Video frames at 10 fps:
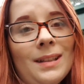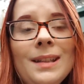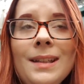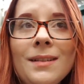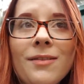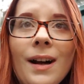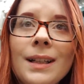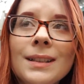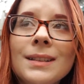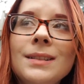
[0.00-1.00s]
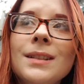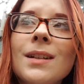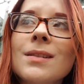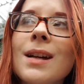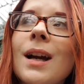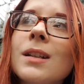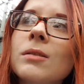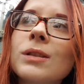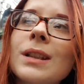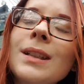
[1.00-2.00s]
eat finally because I don't
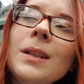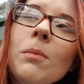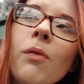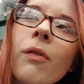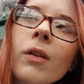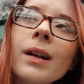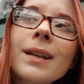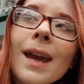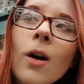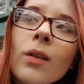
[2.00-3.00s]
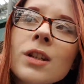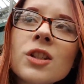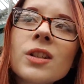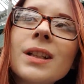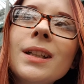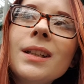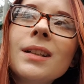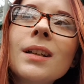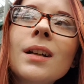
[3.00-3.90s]
want to eat before I get on the train